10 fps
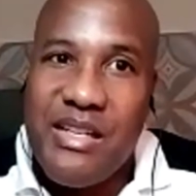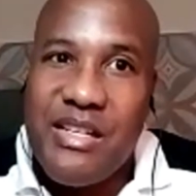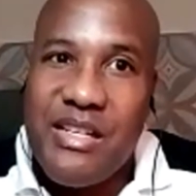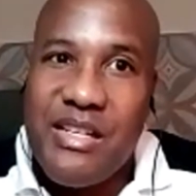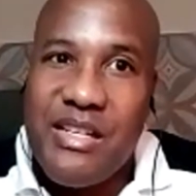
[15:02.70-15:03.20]

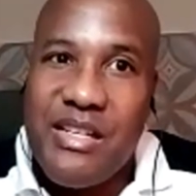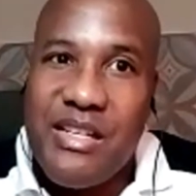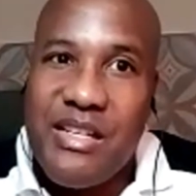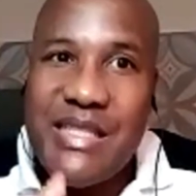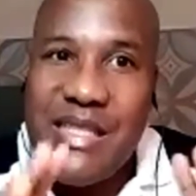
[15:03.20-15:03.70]
So
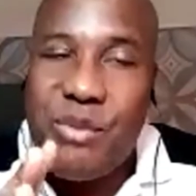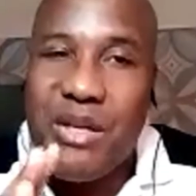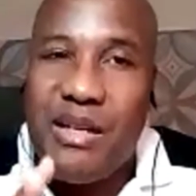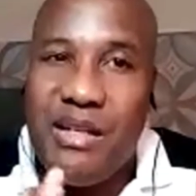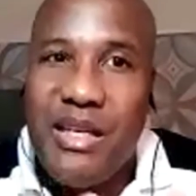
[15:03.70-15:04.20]
that
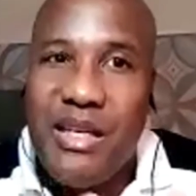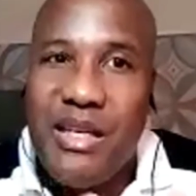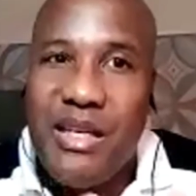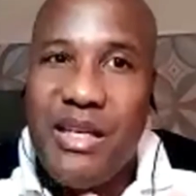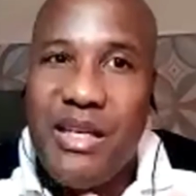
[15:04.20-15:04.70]
typically
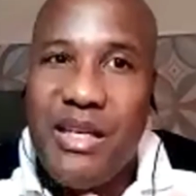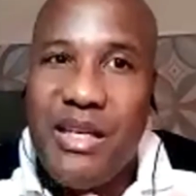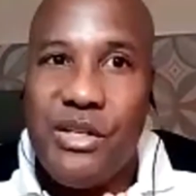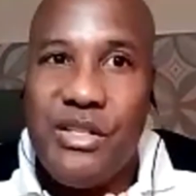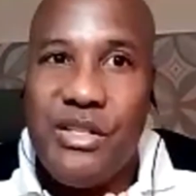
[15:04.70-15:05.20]

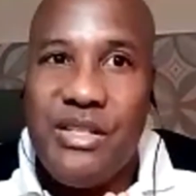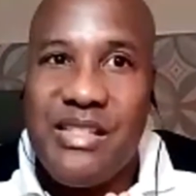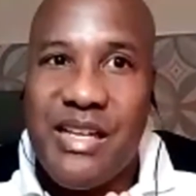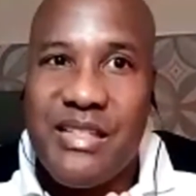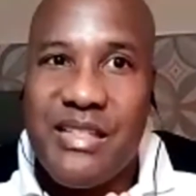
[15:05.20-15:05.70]
ensures
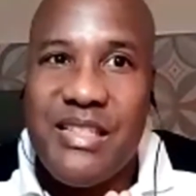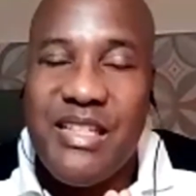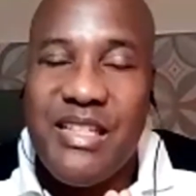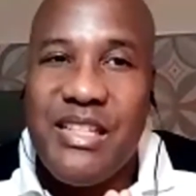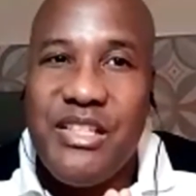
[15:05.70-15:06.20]
that
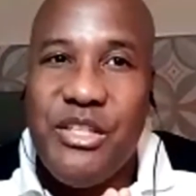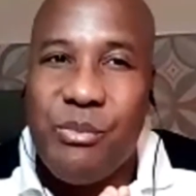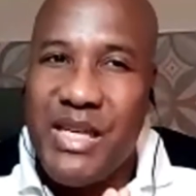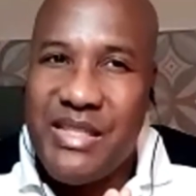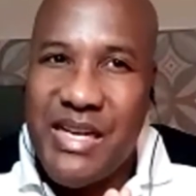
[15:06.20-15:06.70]
you
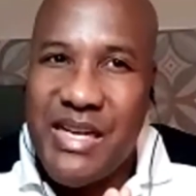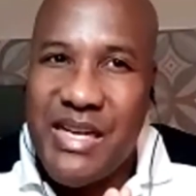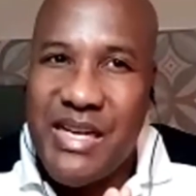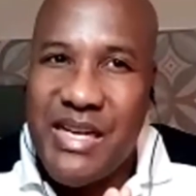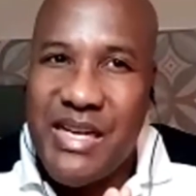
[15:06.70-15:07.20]
don't pay
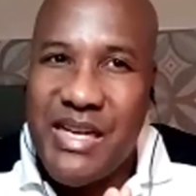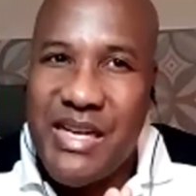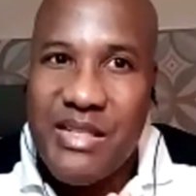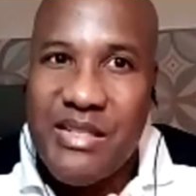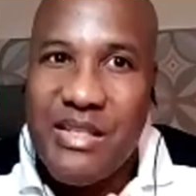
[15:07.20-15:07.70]
taxes
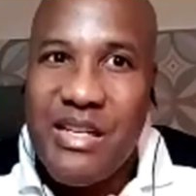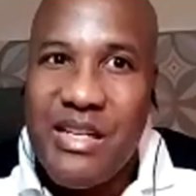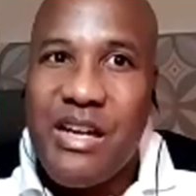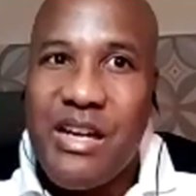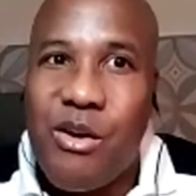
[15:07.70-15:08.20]
twice.
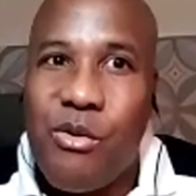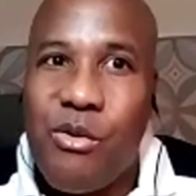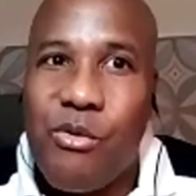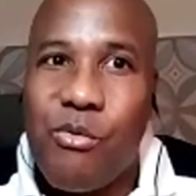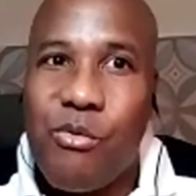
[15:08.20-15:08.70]
Now,
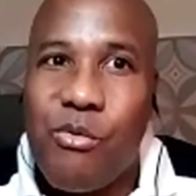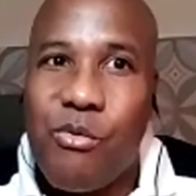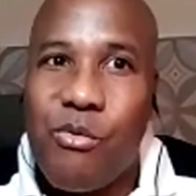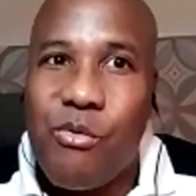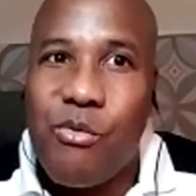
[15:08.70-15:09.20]
what
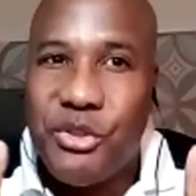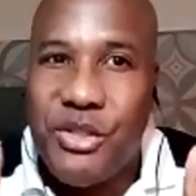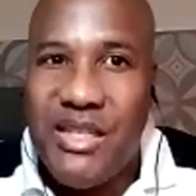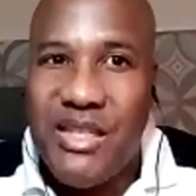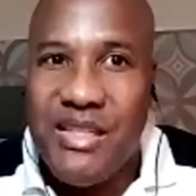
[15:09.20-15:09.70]
may be
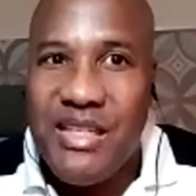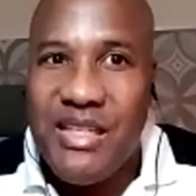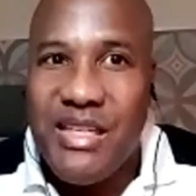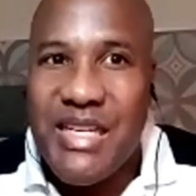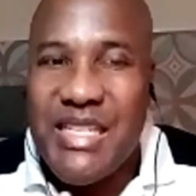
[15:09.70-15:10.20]
tricky
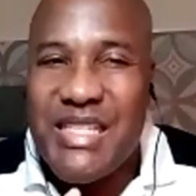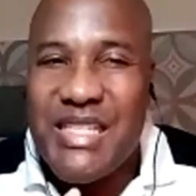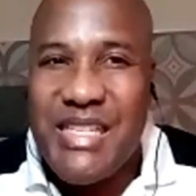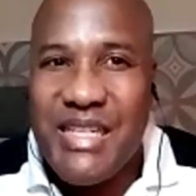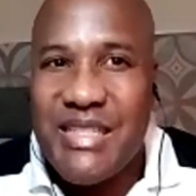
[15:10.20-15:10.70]
is
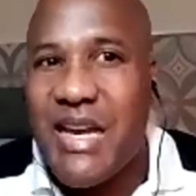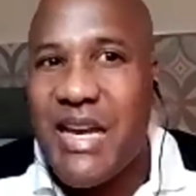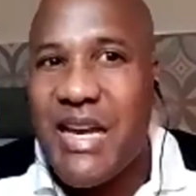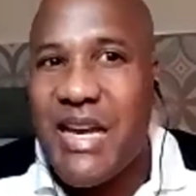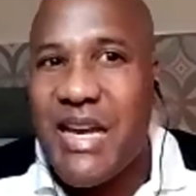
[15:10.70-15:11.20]
state
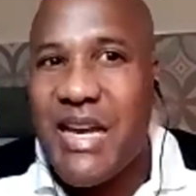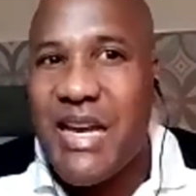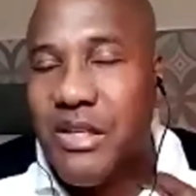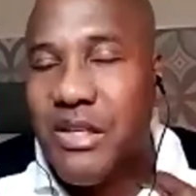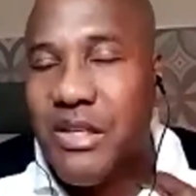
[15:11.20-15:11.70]
taxes,
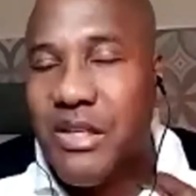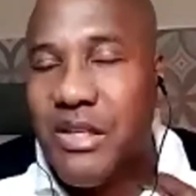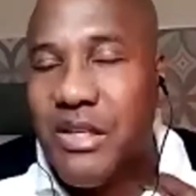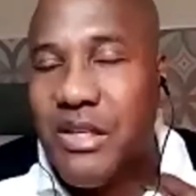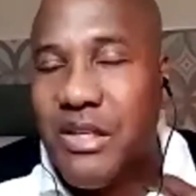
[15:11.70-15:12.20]
because
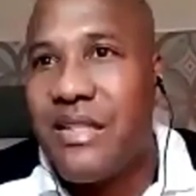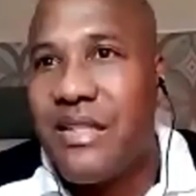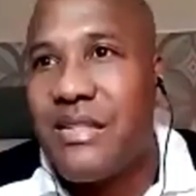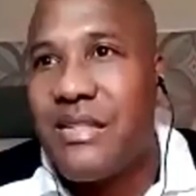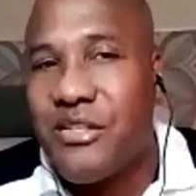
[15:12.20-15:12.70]
you get
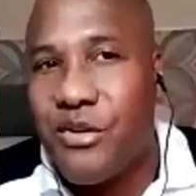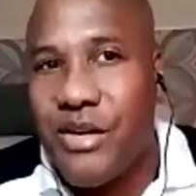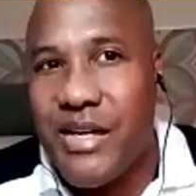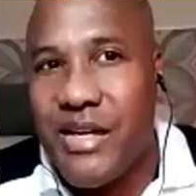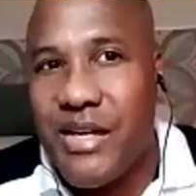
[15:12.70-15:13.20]
tax
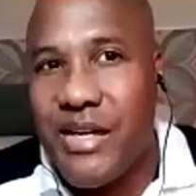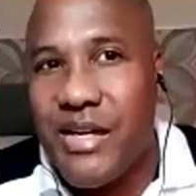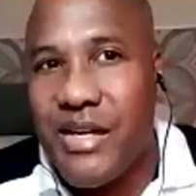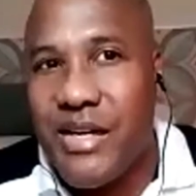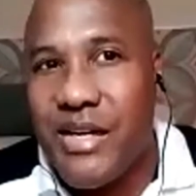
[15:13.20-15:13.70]
credits
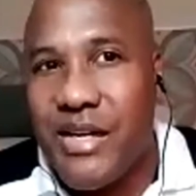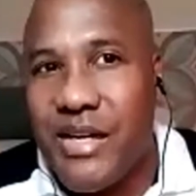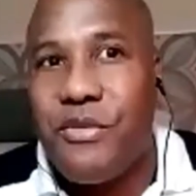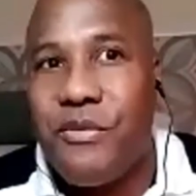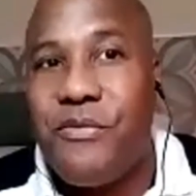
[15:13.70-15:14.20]

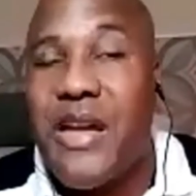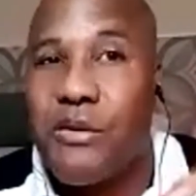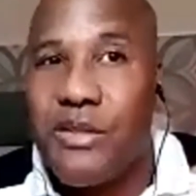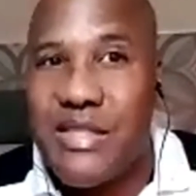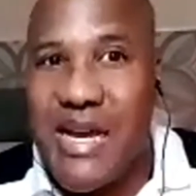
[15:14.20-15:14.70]
for
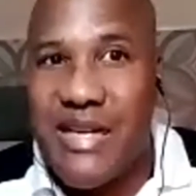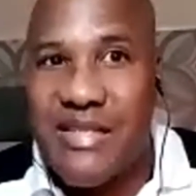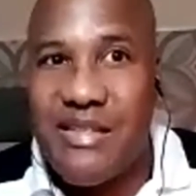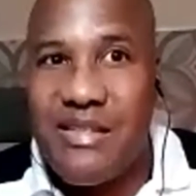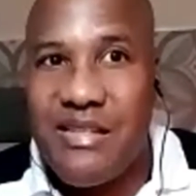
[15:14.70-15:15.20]
federal
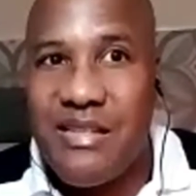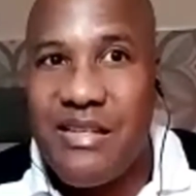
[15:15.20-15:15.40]
taxes